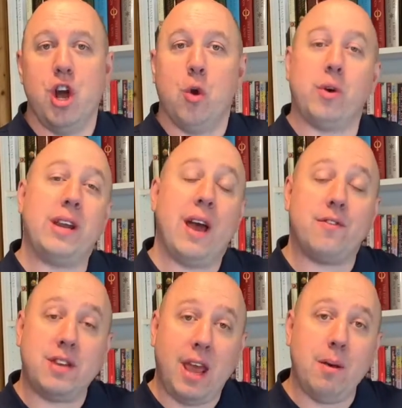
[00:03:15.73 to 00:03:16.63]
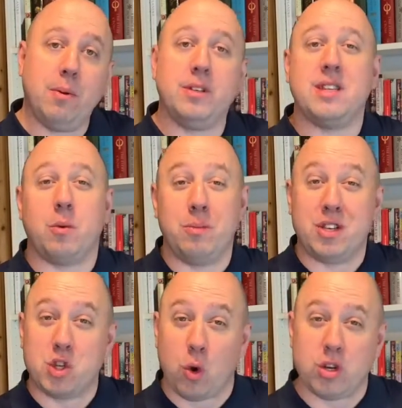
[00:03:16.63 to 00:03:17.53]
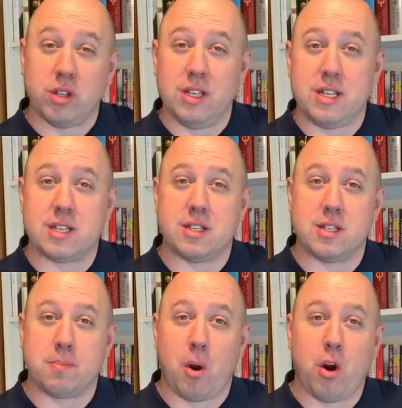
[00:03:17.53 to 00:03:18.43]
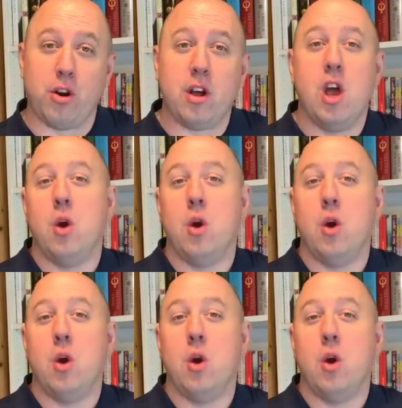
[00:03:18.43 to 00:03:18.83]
We're going to have tables that will be socially distanced apart.